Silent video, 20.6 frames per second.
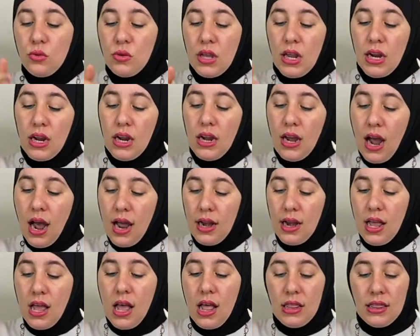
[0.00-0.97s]
you can
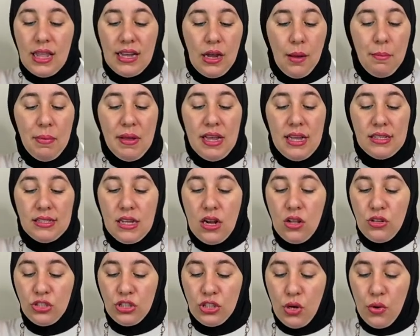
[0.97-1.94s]
cut like a piece, and
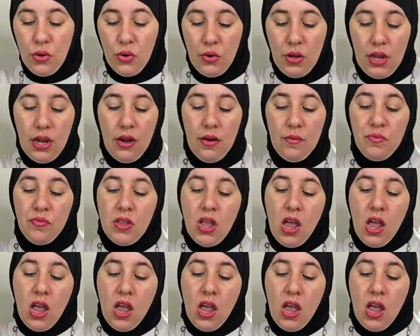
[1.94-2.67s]
I'll show you here.